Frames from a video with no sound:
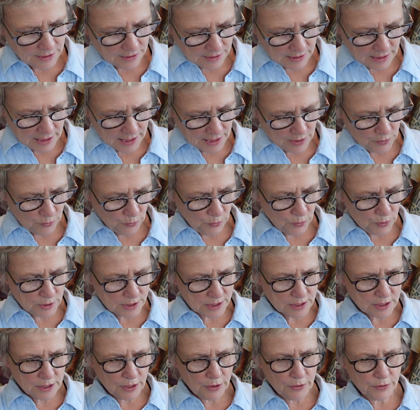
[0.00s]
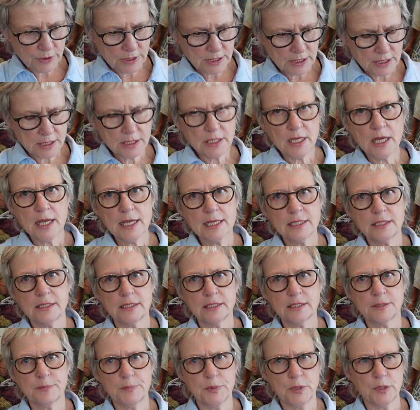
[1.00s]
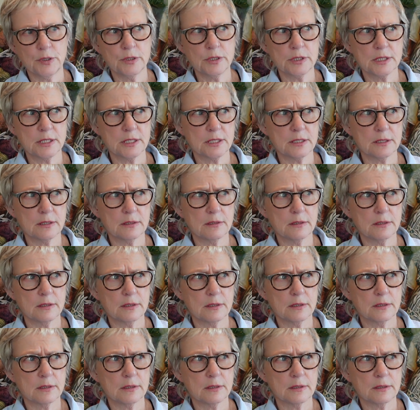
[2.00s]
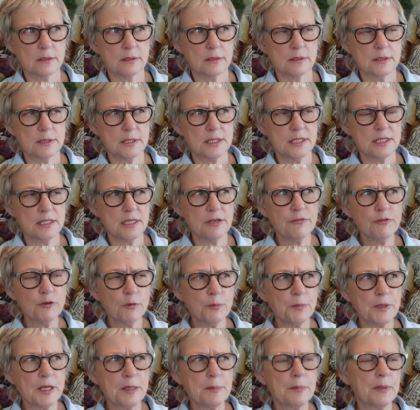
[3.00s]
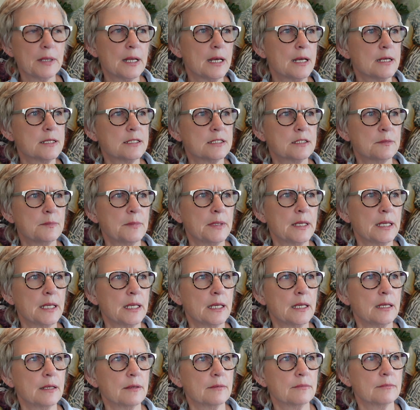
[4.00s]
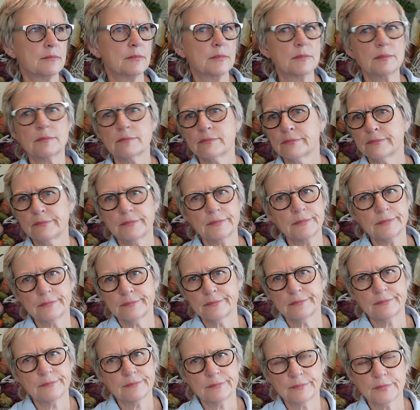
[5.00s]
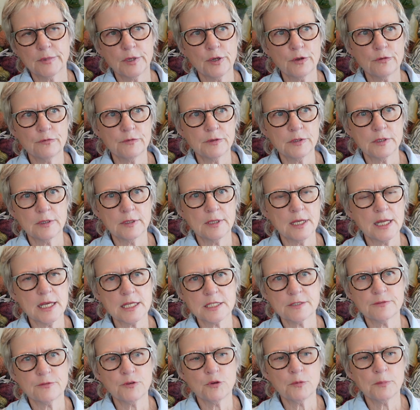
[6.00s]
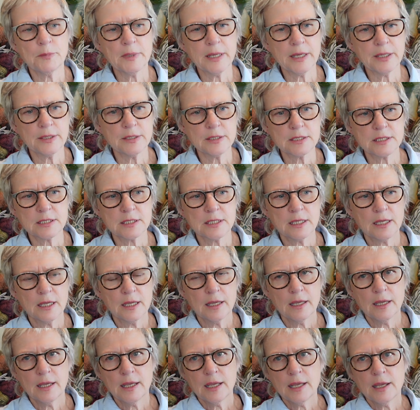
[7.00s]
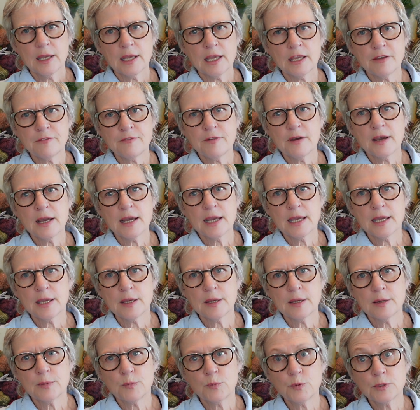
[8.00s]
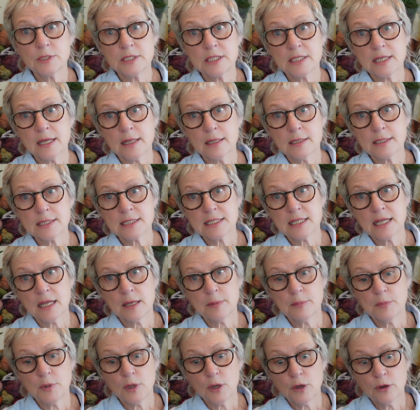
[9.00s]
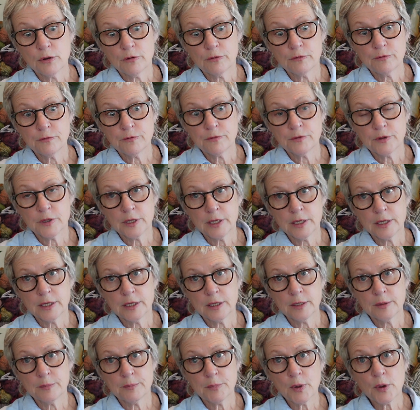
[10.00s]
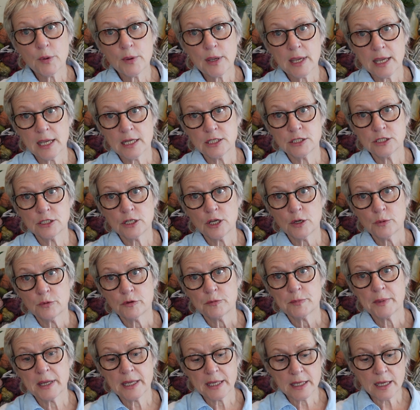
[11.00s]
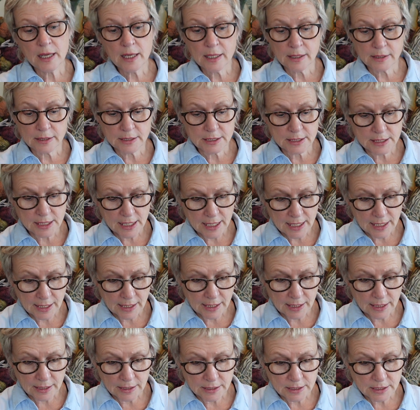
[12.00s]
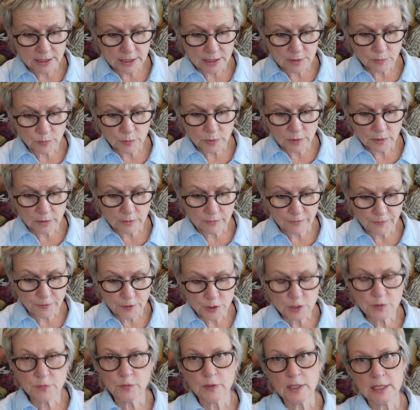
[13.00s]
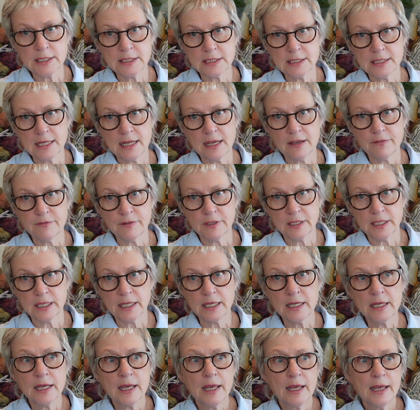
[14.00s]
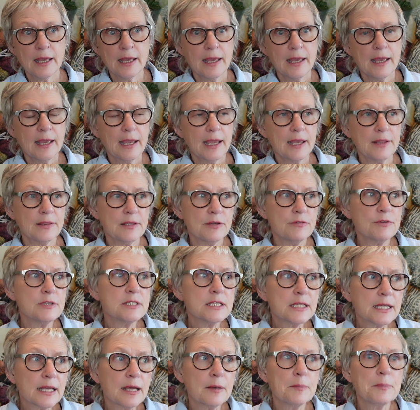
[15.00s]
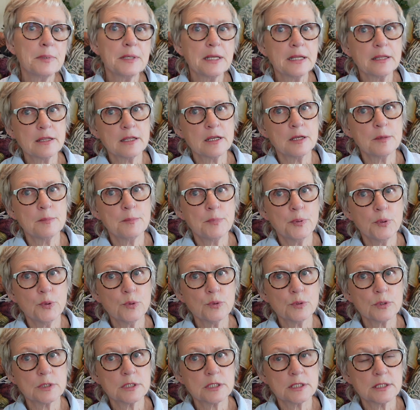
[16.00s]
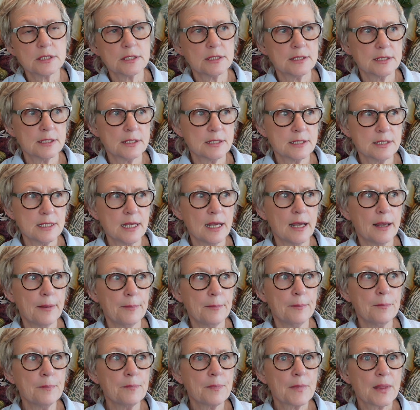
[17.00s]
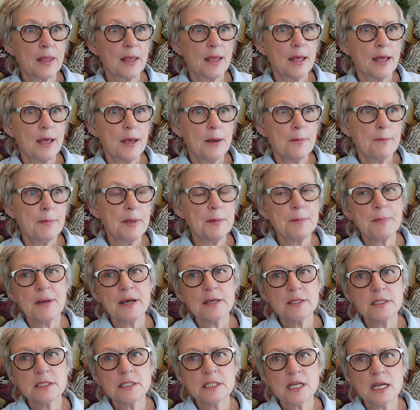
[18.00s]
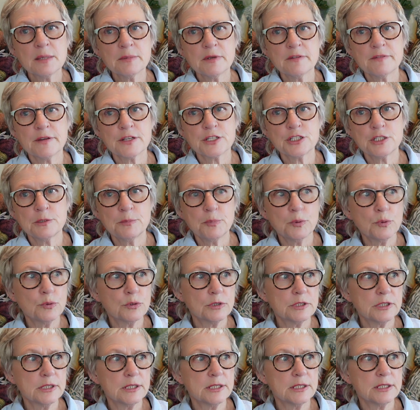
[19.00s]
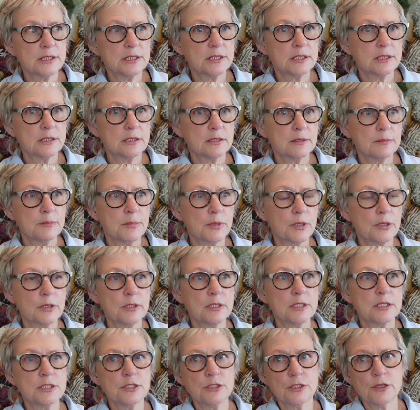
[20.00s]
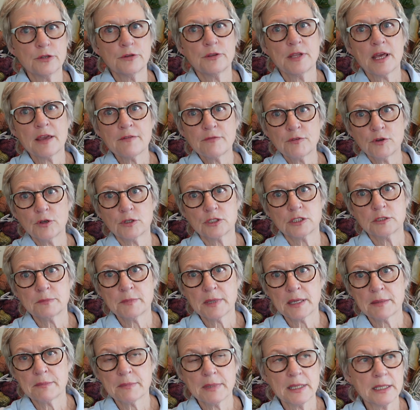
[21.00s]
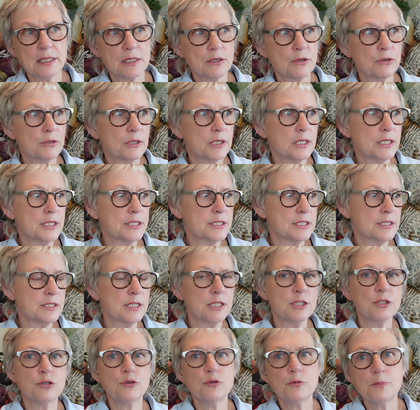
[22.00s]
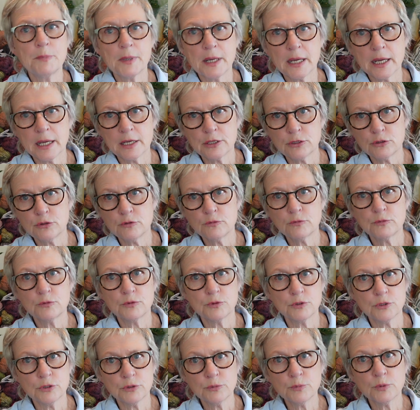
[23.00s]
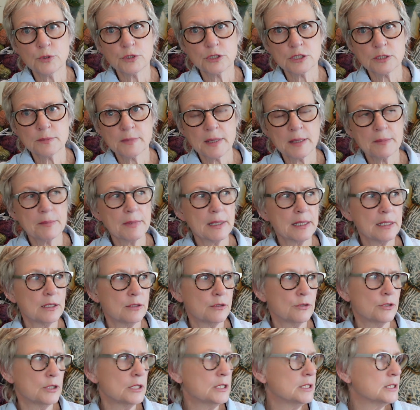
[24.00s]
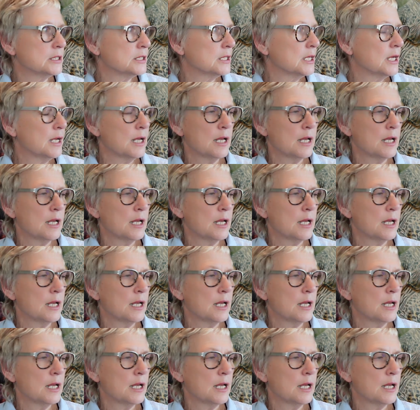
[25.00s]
I also decided, because several people asked me over the last few months if I would sell some of the mohair to go with my yarns. And, well, first of all, I didn't have any. And there is a company that imports some, but by the time I've actually bought it, because, you know, they've got to make money on it, and then you buy it and you want to make money on it,